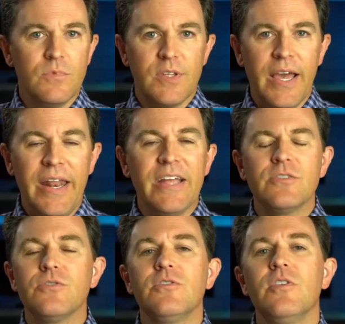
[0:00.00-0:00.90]
Get
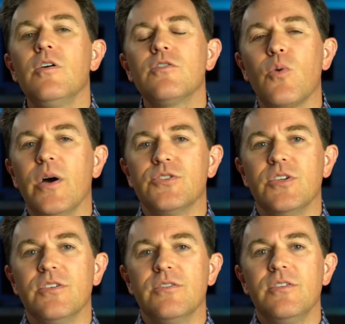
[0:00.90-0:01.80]
answers to those
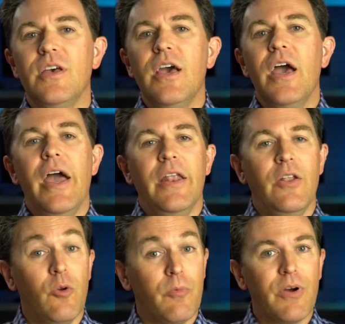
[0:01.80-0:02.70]
questions, and
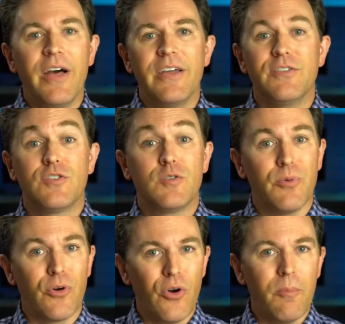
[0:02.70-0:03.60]
it'll probably
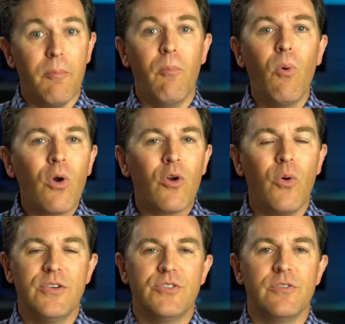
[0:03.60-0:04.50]
spur more
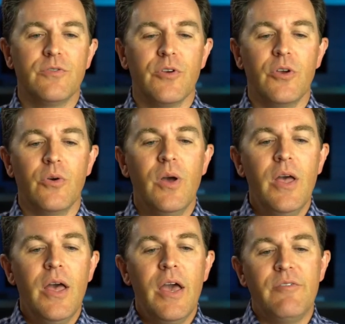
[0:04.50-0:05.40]
questions for you.
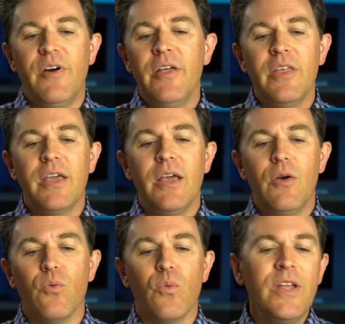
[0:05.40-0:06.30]
And finally,
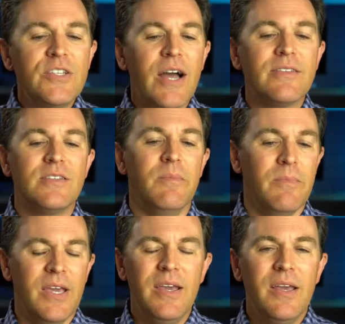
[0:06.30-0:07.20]
reach out to
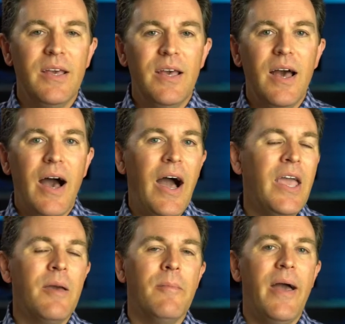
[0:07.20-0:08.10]
me. I
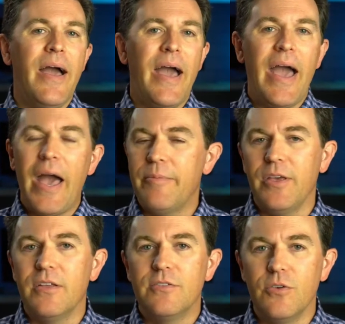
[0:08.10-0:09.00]
am
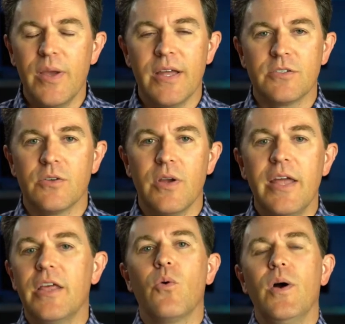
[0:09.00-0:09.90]
happy to answer
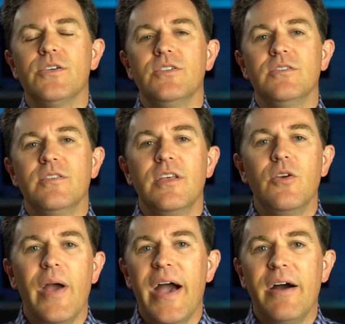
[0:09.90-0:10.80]
any questions that you
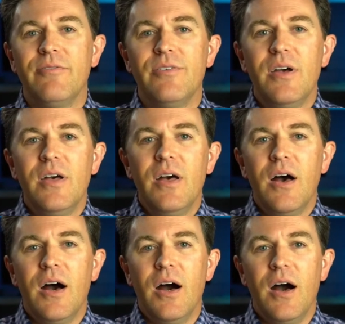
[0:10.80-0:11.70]
have
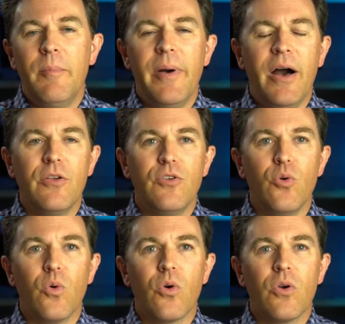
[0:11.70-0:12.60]
about
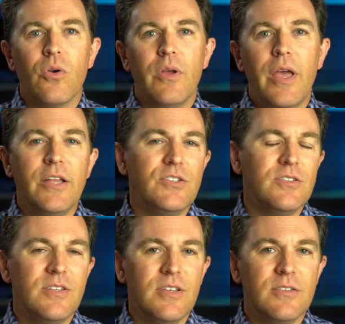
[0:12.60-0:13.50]
your
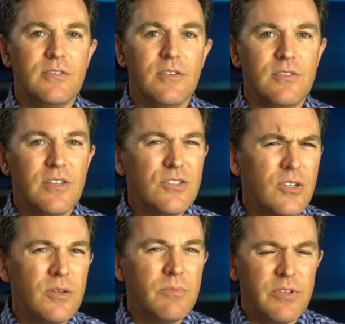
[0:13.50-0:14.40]
agency's
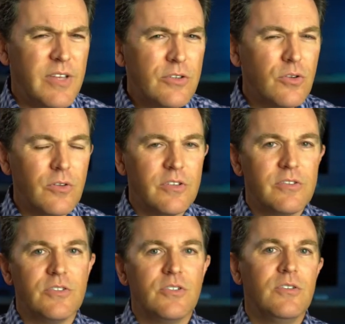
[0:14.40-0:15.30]
potential
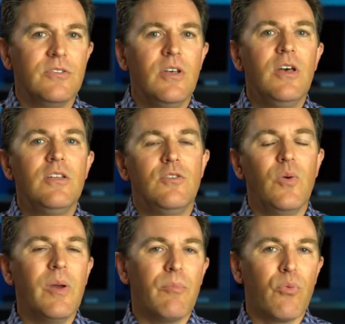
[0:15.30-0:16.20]
decision to
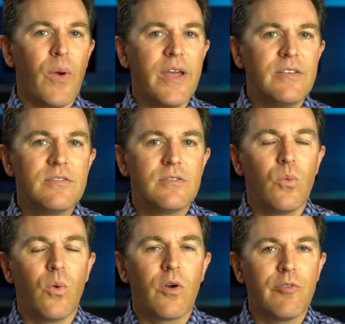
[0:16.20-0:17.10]
embrace
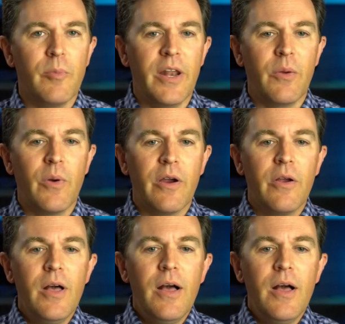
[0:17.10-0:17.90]
work from anywhere.